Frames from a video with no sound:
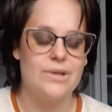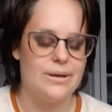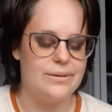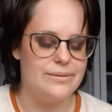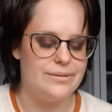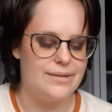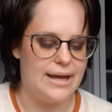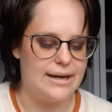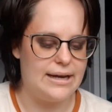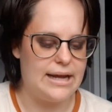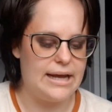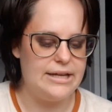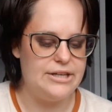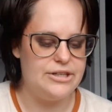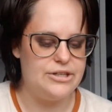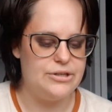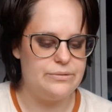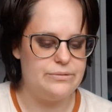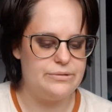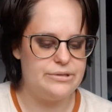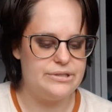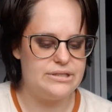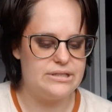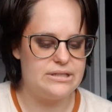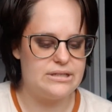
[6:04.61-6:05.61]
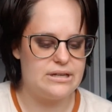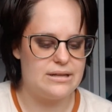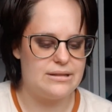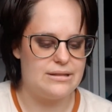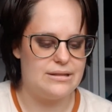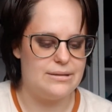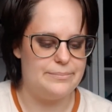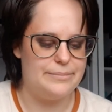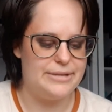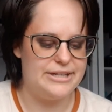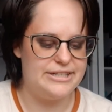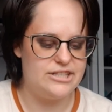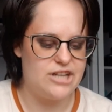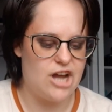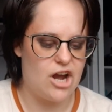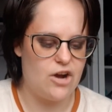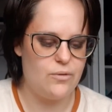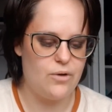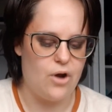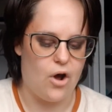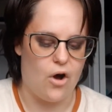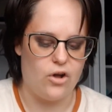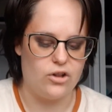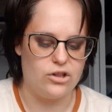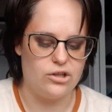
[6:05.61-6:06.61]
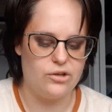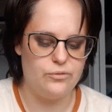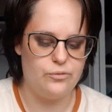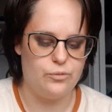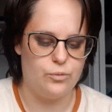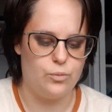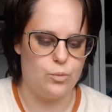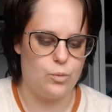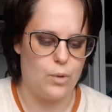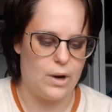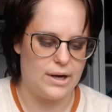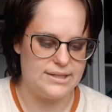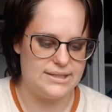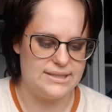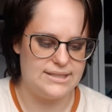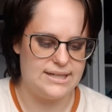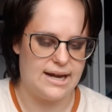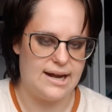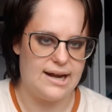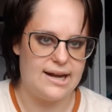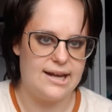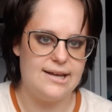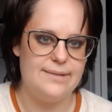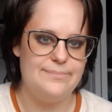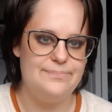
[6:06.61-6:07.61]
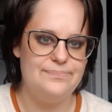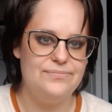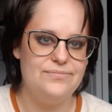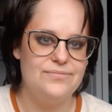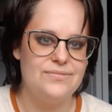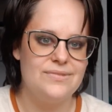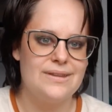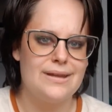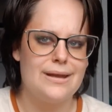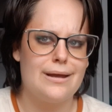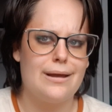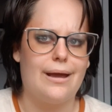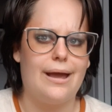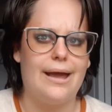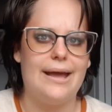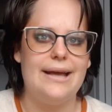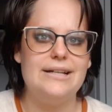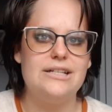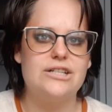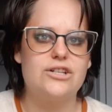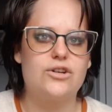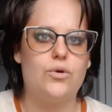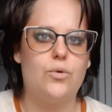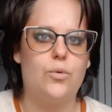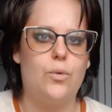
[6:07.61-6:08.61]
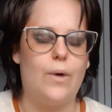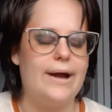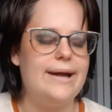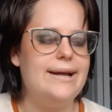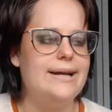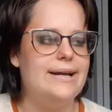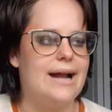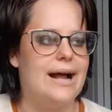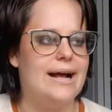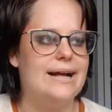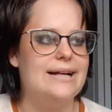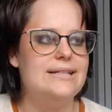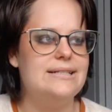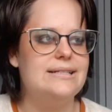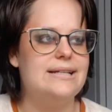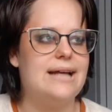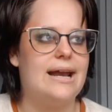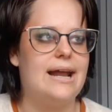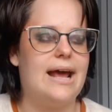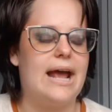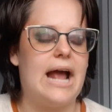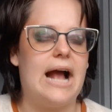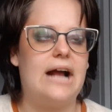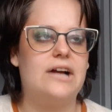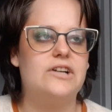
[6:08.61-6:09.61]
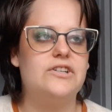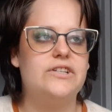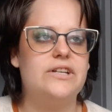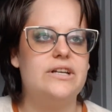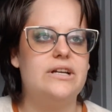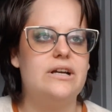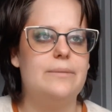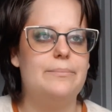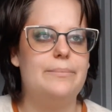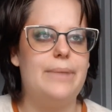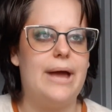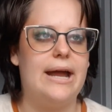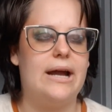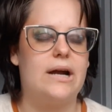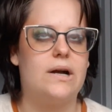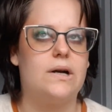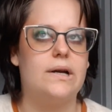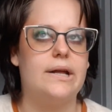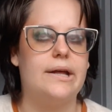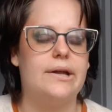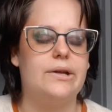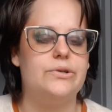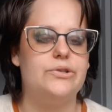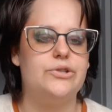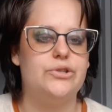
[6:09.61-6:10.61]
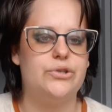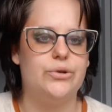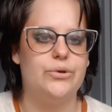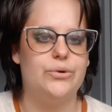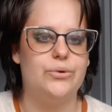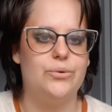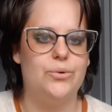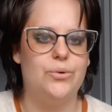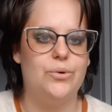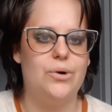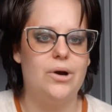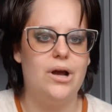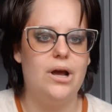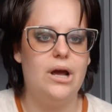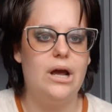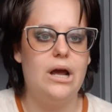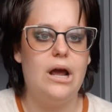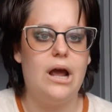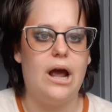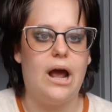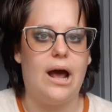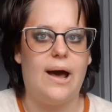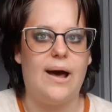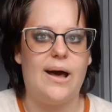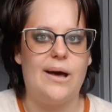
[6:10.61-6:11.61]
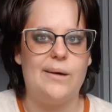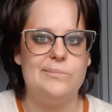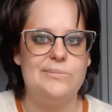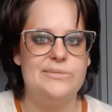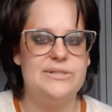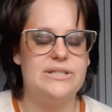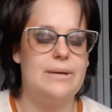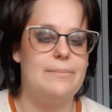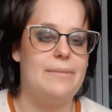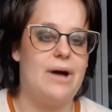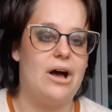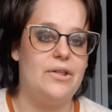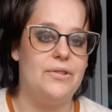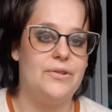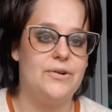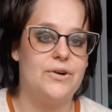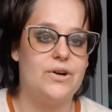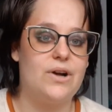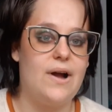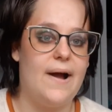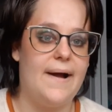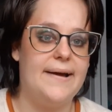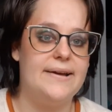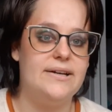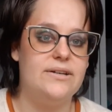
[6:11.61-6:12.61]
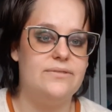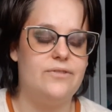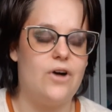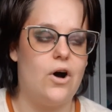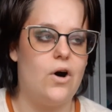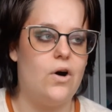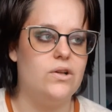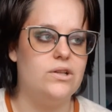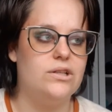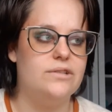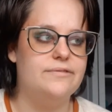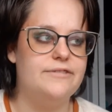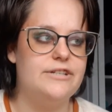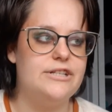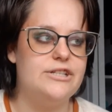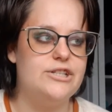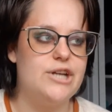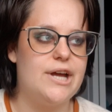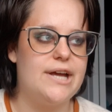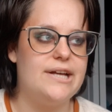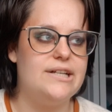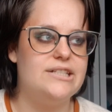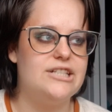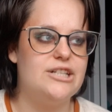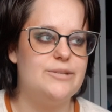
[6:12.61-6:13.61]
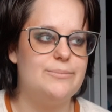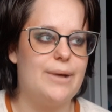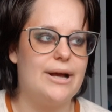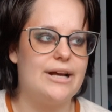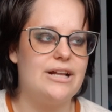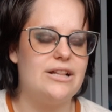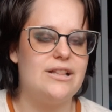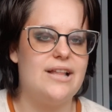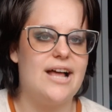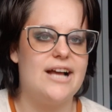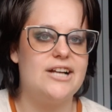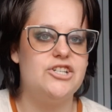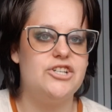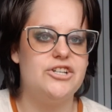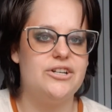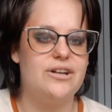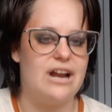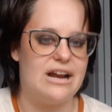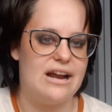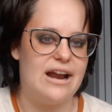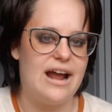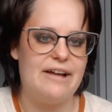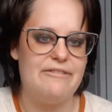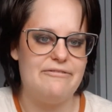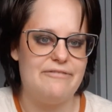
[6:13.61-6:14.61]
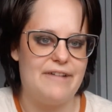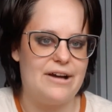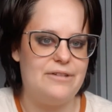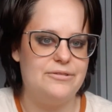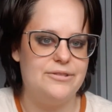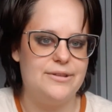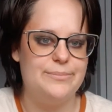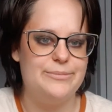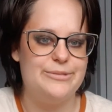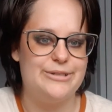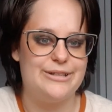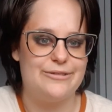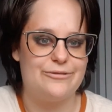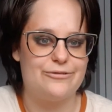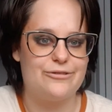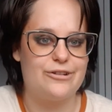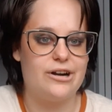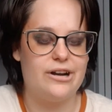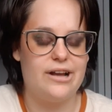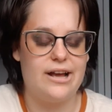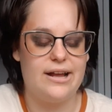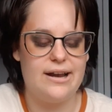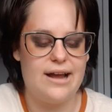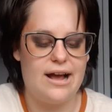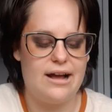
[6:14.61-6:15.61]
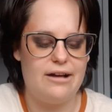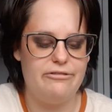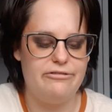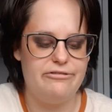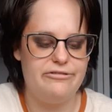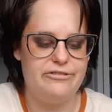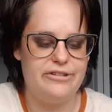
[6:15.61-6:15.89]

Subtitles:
Then I used the mid-tone olive 1 time. It's quite nice, and I actually compared it to some other kind of olivey shades in my collection, and I found them different enough.